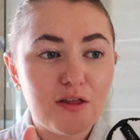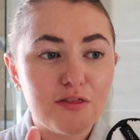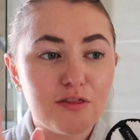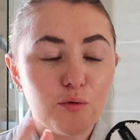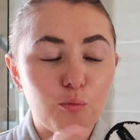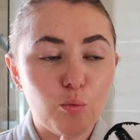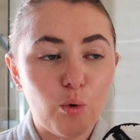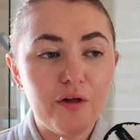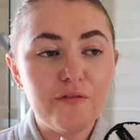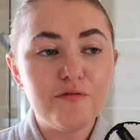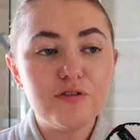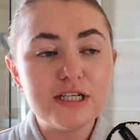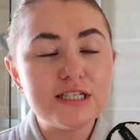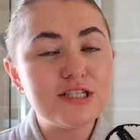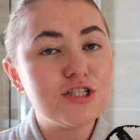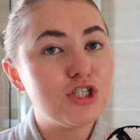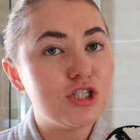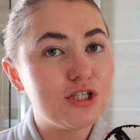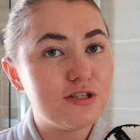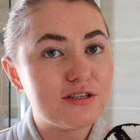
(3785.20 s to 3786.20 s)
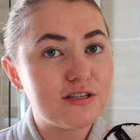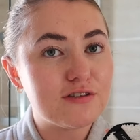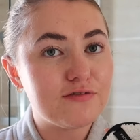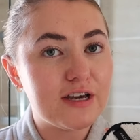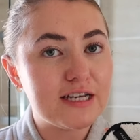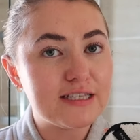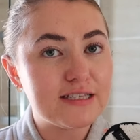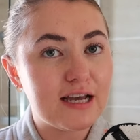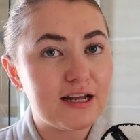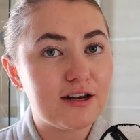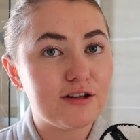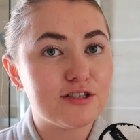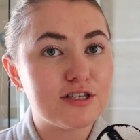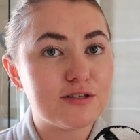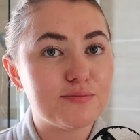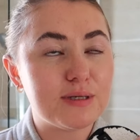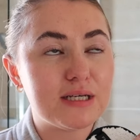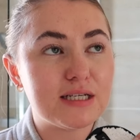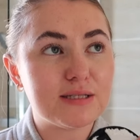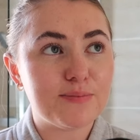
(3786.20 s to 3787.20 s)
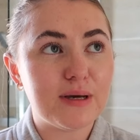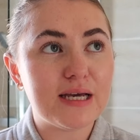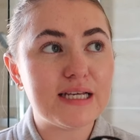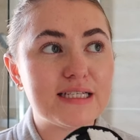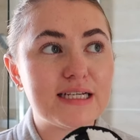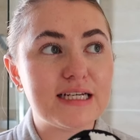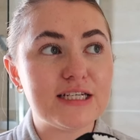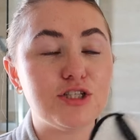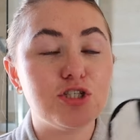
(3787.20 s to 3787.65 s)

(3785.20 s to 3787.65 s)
that one reason she uses face halos is because basically